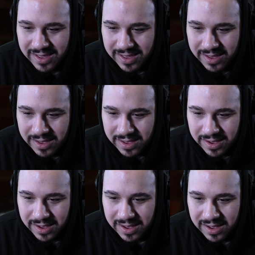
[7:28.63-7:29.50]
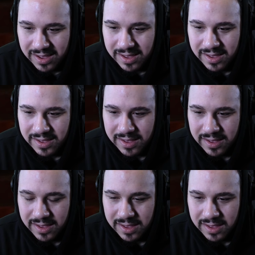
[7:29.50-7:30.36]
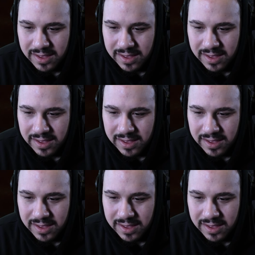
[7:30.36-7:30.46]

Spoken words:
Nothing is said.